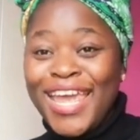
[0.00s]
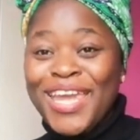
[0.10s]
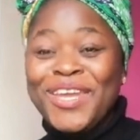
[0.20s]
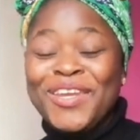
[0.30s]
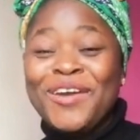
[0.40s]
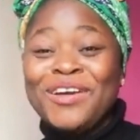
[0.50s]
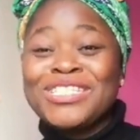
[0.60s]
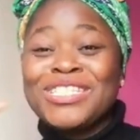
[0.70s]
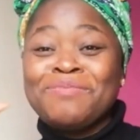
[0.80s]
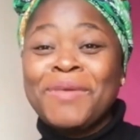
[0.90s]
You
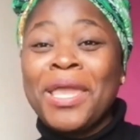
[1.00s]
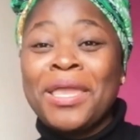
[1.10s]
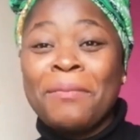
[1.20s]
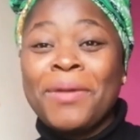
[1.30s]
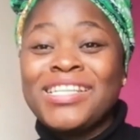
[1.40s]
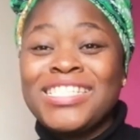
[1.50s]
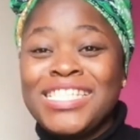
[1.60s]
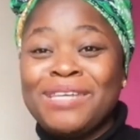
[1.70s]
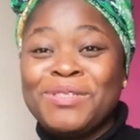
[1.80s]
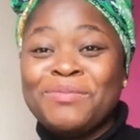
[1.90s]
know, speaking about
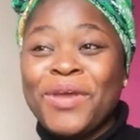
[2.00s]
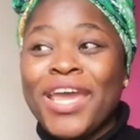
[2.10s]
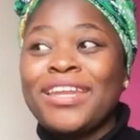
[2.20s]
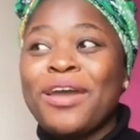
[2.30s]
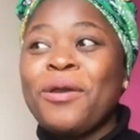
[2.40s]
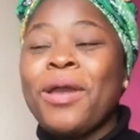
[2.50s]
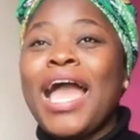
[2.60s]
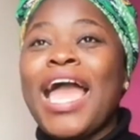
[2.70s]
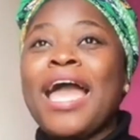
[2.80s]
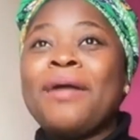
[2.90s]
steamed bread,
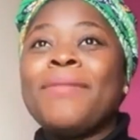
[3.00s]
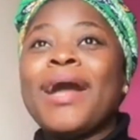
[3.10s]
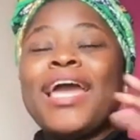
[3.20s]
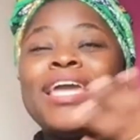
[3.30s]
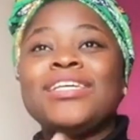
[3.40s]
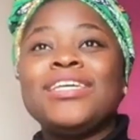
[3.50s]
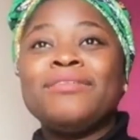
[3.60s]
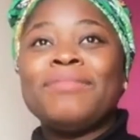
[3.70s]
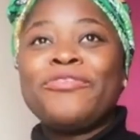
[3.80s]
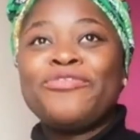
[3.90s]
one
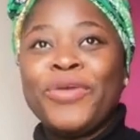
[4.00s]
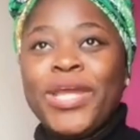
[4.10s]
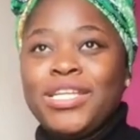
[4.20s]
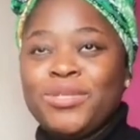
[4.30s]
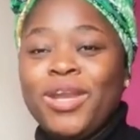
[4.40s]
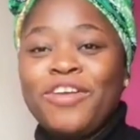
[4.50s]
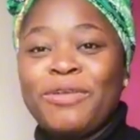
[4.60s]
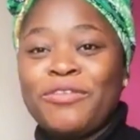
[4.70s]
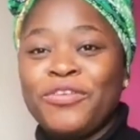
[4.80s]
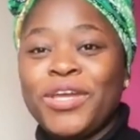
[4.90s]
of
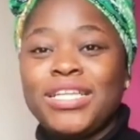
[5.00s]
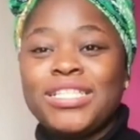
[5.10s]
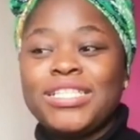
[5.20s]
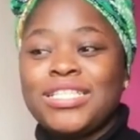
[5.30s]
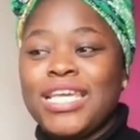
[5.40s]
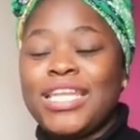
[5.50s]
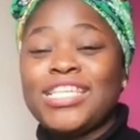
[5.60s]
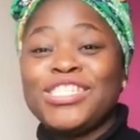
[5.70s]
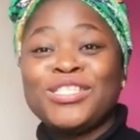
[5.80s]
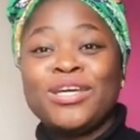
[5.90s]
my friends said
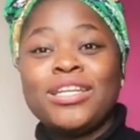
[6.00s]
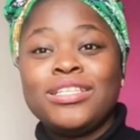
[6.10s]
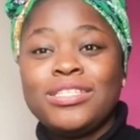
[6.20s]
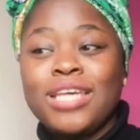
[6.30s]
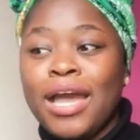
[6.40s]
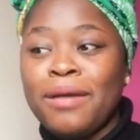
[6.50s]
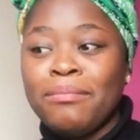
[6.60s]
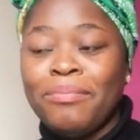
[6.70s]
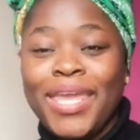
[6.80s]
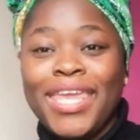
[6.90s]
that she started
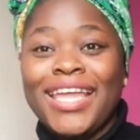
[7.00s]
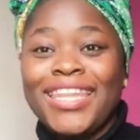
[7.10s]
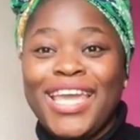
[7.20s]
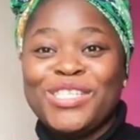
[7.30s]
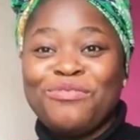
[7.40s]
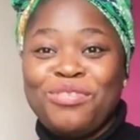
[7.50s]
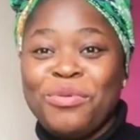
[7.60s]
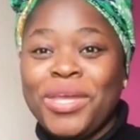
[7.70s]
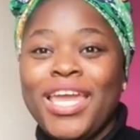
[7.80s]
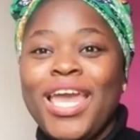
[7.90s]
baking at the age of
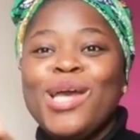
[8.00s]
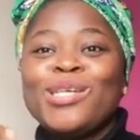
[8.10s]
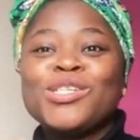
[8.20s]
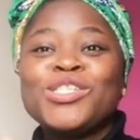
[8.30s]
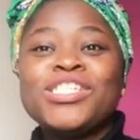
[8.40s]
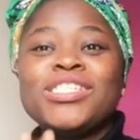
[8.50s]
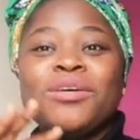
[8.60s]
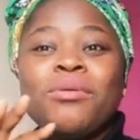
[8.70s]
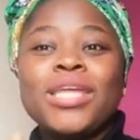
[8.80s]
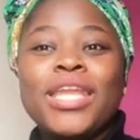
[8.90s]
3. So she's
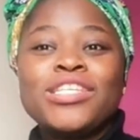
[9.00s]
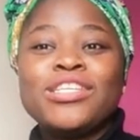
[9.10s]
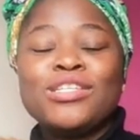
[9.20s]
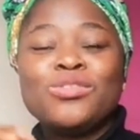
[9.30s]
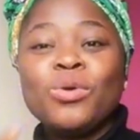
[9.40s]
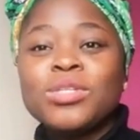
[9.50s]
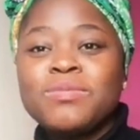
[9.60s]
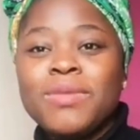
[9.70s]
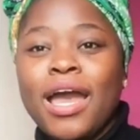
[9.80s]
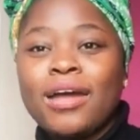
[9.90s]
the one that actually
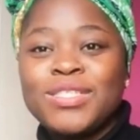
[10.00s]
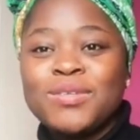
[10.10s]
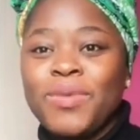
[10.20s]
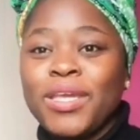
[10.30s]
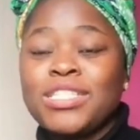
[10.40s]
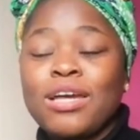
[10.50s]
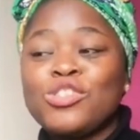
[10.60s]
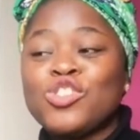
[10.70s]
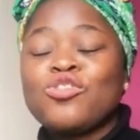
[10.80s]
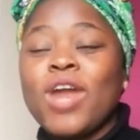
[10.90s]
taught me how to bake, because I
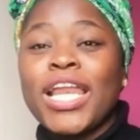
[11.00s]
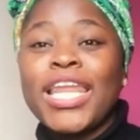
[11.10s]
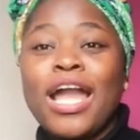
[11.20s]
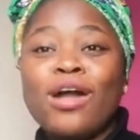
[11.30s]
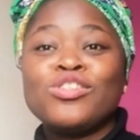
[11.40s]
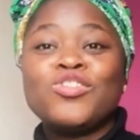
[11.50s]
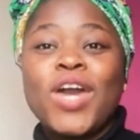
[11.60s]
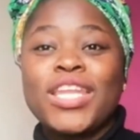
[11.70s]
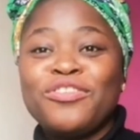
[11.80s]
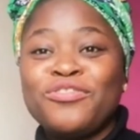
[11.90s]
was struggling. I would
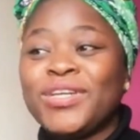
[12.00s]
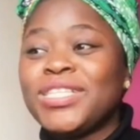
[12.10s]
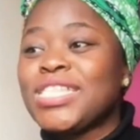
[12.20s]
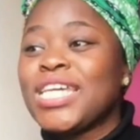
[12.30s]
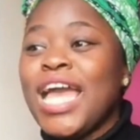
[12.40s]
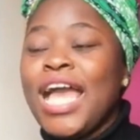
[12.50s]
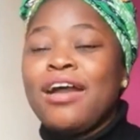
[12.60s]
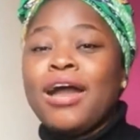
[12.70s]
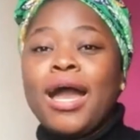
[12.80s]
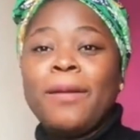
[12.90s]
try different
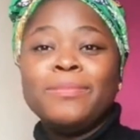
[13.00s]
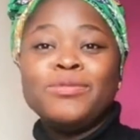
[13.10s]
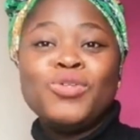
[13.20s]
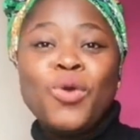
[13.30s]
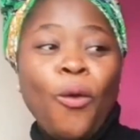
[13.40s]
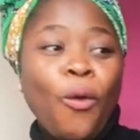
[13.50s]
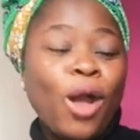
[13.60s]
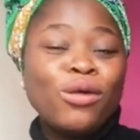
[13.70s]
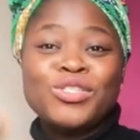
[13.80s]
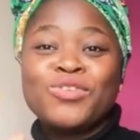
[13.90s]
dough,
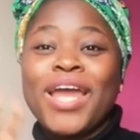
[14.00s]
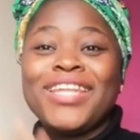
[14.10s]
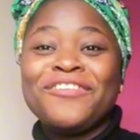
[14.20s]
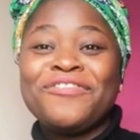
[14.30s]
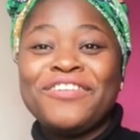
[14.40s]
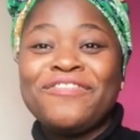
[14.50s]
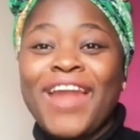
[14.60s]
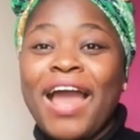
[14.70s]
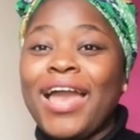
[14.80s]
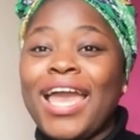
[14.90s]
I would try different
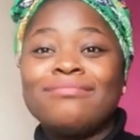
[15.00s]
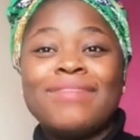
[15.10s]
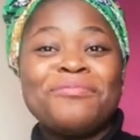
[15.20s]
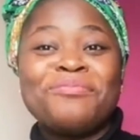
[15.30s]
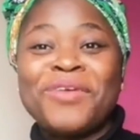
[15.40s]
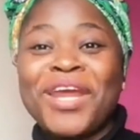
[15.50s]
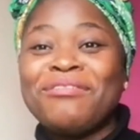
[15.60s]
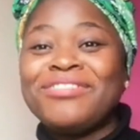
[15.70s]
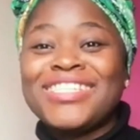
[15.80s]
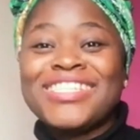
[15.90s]
flour, and my
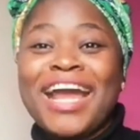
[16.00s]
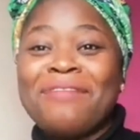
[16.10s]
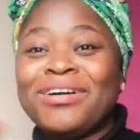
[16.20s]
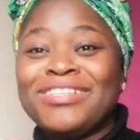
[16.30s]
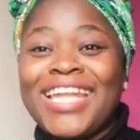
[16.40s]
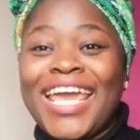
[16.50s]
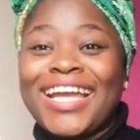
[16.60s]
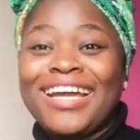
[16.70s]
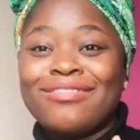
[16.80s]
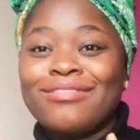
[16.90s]
bread would just come out
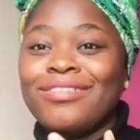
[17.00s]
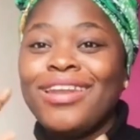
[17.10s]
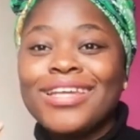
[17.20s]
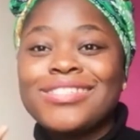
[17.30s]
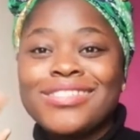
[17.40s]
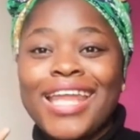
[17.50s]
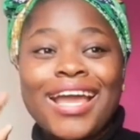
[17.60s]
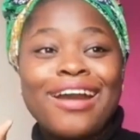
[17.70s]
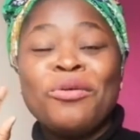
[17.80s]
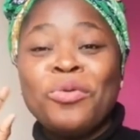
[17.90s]

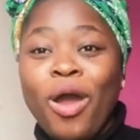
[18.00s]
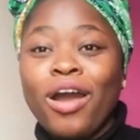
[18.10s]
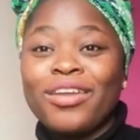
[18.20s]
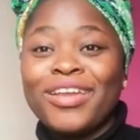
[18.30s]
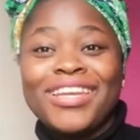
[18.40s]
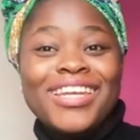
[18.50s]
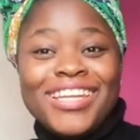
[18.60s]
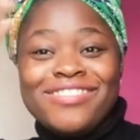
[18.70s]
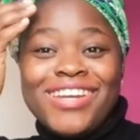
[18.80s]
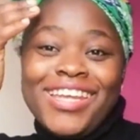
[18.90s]
like a rock. You can
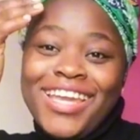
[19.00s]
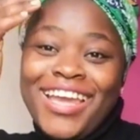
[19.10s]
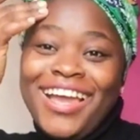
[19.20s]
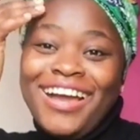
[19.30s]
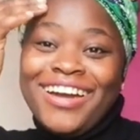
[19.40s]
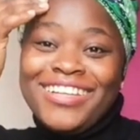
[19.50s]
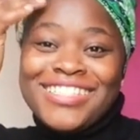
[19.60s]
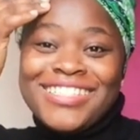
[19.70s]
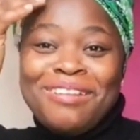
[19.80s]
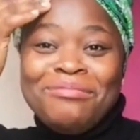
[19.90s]
literally hurt
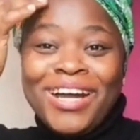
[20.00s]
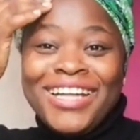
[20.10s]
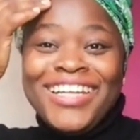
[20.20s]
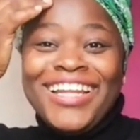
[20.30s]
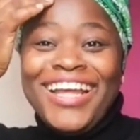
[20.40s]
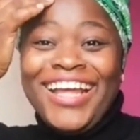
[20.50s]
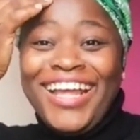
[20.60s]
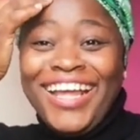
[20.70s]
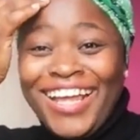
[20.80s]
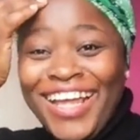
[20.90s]
someone
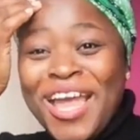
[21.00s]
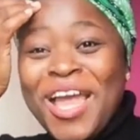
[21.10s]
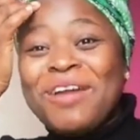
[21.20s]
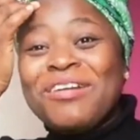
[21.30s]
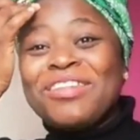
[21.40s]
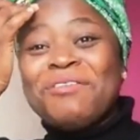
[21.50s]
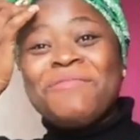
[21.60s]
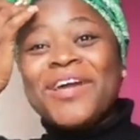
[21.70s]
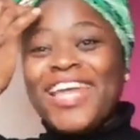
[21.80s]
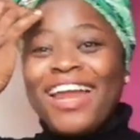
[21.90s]
with the
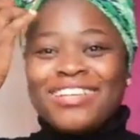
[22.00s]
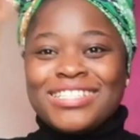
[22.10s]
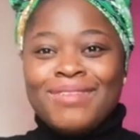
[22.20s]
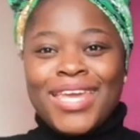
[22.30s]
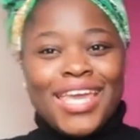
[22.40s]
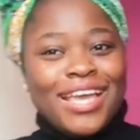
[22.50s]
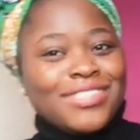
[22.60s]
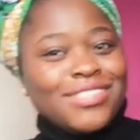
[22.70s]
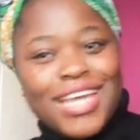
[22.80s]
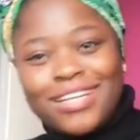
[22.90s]
bread that I was making.
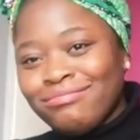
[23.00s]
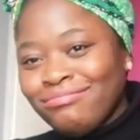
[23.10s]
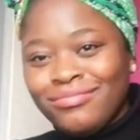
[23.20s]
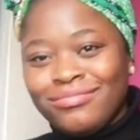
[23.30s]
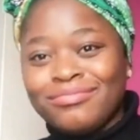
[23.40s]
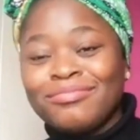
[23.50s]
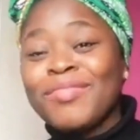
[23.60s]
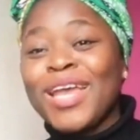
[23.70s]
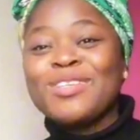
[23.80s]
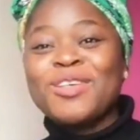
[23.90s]
And she was like, mm-mm.